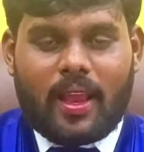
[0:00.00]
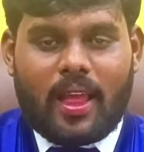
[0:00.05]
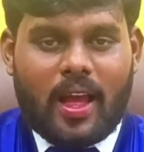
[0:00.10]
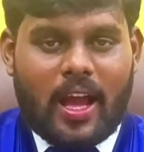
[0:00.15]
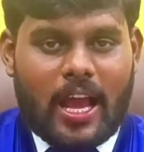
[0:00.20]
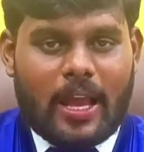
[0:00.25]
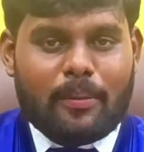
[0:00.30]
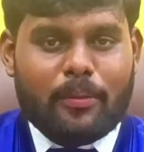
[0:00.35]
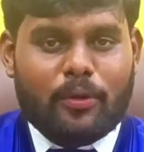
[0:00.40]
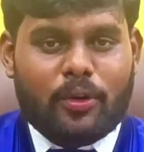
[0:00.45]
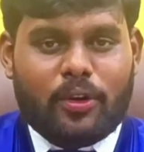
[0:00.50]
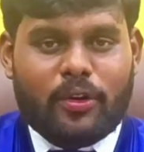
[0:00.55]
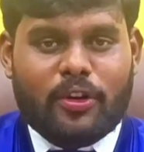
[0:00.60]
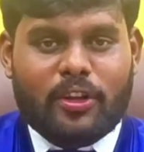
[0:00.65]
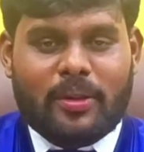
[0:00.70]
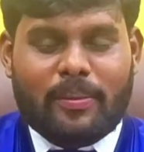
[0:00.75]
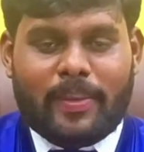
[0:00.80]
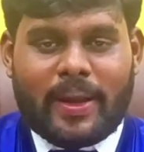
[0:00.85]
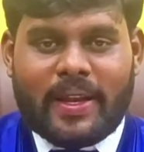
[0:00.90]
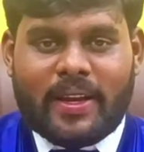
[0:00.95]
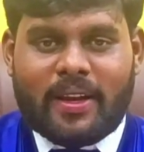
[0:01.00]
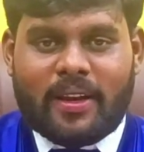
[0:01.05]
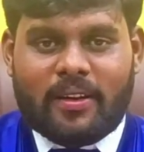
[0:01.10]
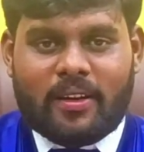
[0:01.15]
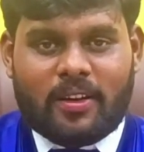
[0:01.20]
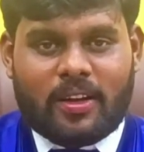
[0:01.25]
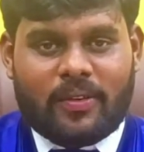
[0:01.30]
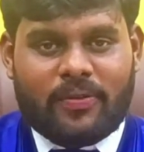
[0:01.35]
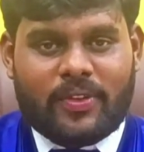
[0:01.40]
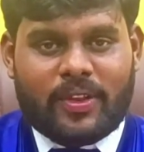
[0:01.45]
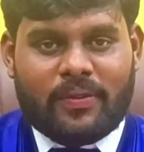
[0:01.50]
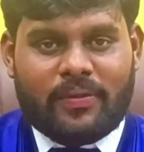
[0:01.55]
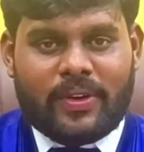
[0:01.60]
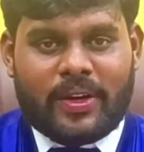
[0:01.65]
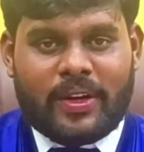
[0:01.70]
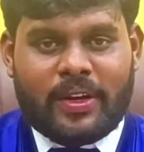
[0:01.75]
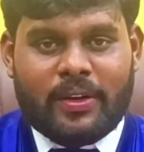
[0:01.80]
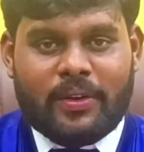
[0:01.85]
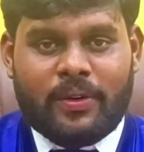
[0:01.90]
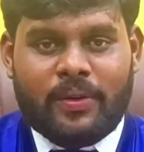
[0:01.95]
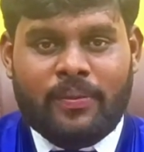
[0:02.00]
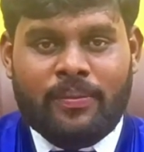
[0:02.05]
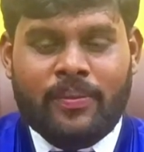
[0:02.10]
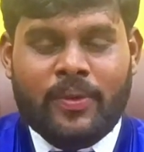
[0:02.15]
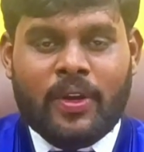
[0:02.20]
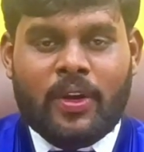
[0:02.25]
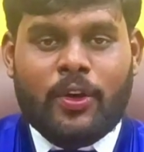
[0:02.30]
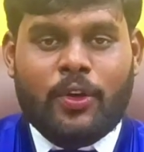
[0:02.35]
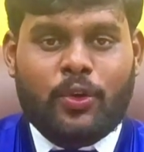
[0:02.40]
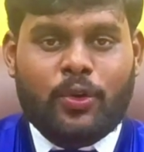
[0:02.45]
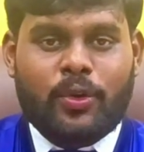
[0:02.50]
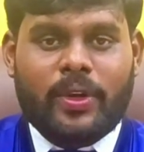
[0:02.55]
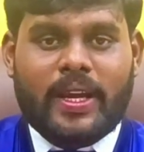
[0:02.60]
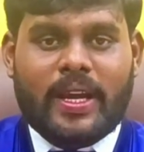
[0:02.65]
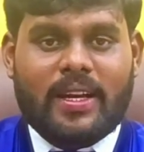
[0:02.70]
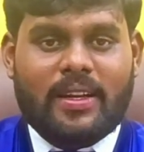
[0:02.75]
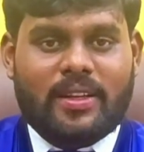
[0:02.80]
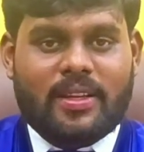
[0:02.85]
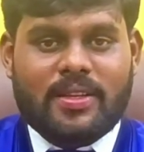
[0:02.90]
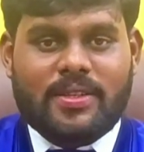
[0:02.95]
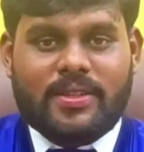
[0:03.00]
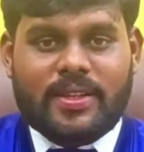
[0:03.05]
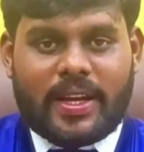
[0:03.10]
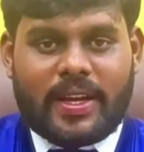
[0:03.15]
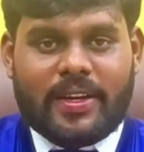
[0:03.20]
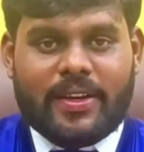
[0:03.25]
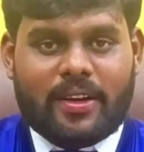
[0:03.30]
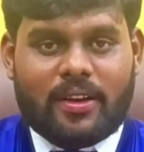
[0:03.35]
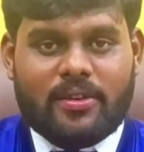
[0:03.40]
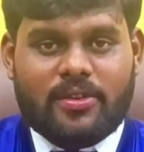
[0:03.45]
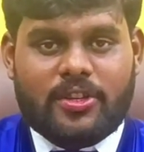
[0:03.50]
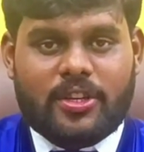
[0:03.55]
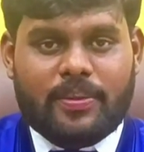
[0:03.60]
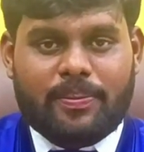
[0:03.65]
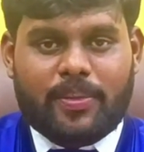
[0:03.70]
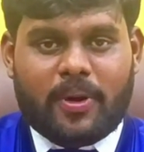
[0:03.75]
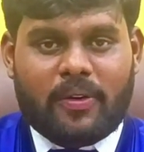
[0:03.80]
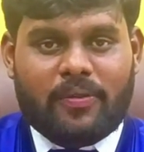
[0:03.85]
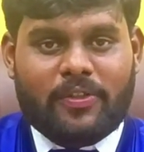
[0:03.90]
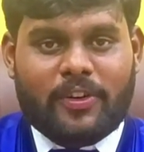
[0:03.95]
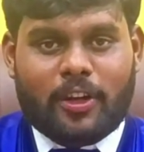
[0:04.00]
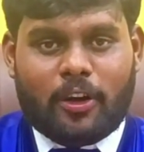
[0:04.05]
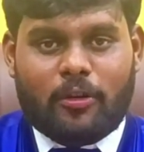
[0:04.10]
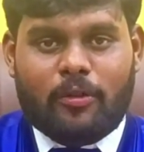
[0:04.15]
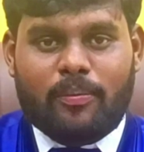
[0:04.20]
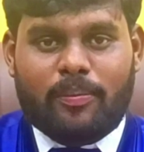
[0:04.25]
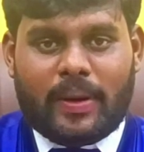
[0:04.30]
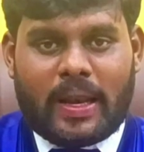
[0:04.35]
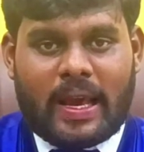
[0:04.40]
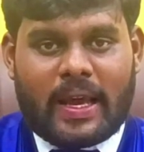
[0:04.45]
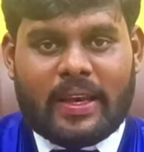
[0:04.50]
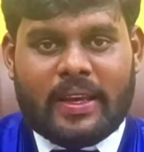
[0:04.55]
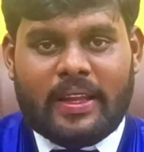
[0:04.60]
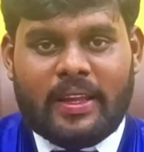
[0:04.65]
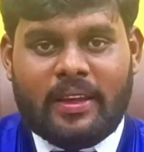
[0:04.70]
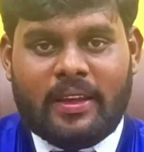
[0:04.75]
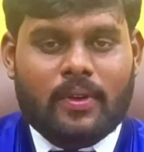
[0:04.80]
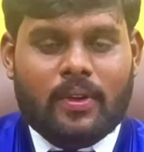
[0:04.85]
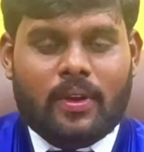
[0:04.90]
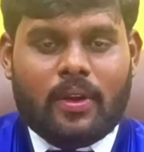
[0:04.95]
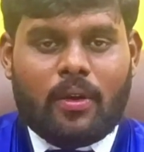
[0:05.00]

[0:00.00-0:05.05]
I am going to the main content of the video to get this internship of town planning.